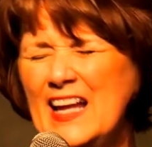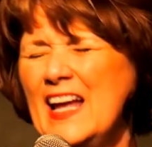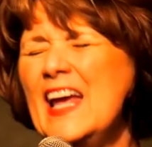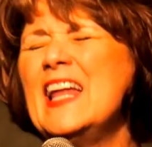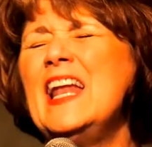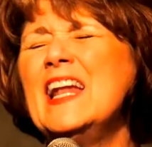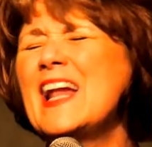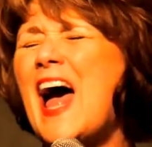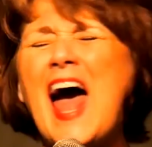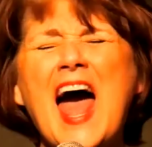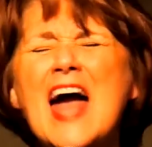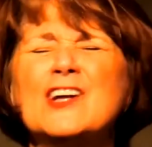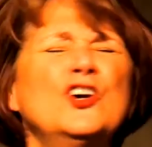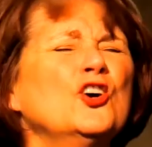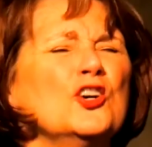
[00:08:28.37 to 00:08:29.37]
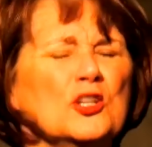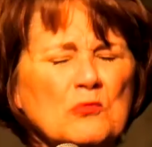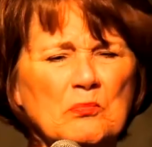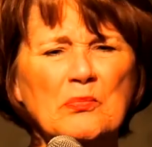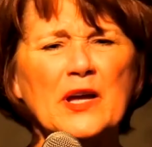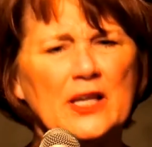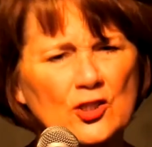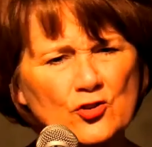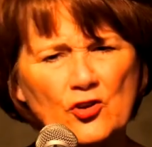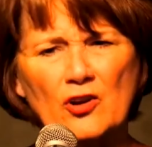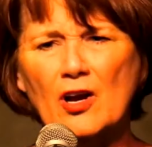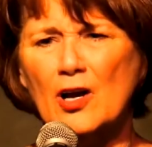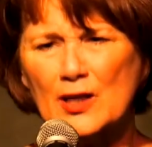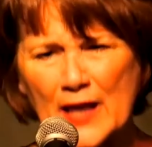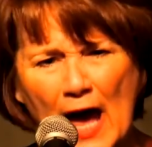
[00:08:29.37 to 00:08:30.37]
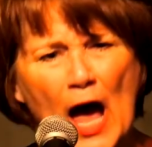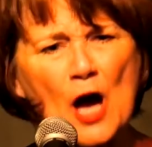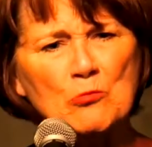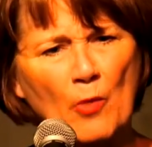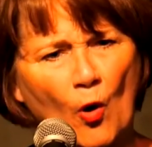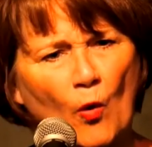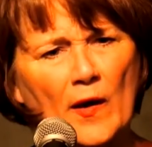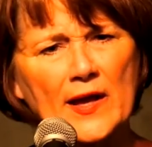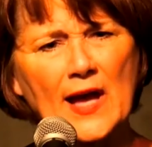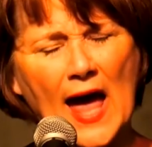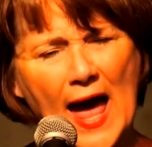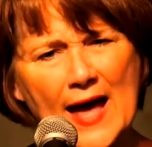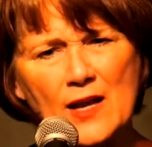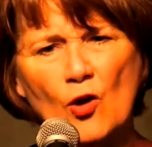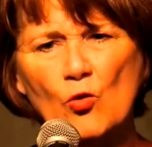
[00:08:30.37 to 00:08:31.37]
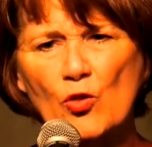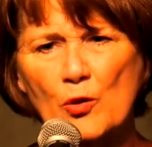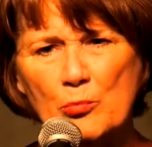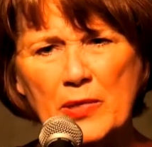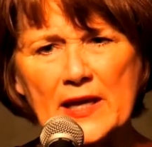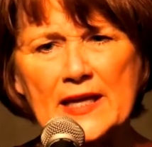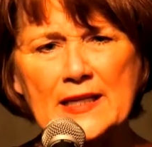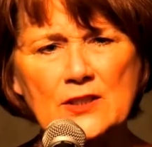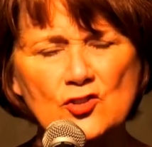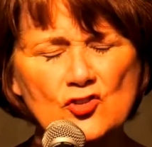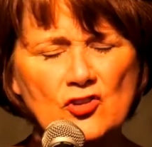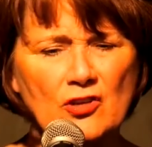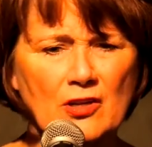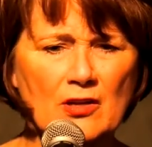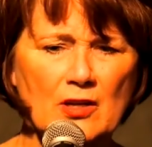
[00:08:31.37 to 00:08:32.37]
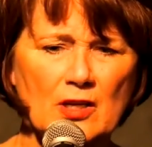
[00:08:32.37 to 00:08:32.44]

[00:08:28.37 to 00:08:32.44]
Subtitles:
And I couldn't picture a cowboy out on the beach.